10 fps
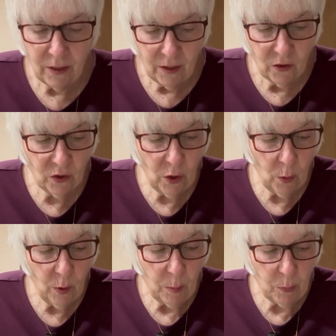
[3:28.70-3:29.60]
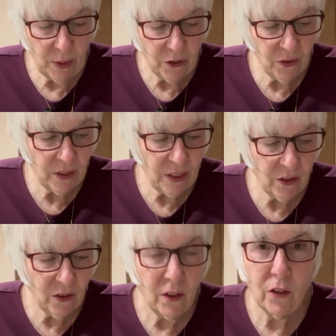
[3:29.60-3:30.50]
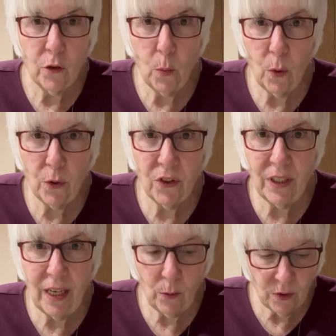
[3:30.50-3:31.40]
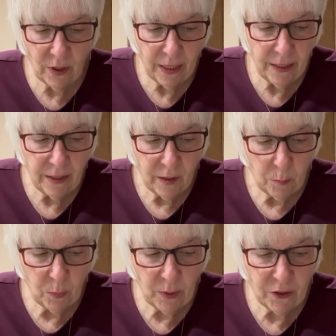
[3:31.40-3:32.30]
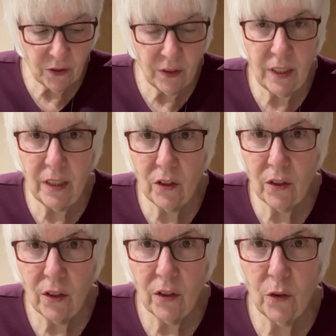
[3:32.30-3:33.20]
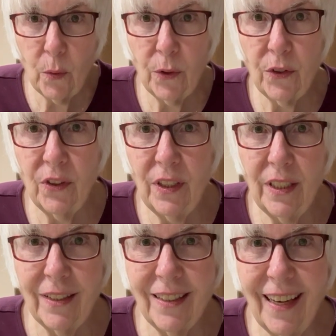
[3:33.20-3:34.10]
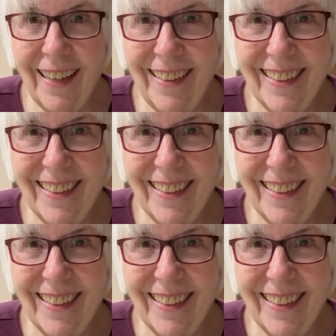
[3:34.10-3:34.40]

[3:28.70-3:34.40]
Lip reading: So press these towards the outside, press these towards the inside.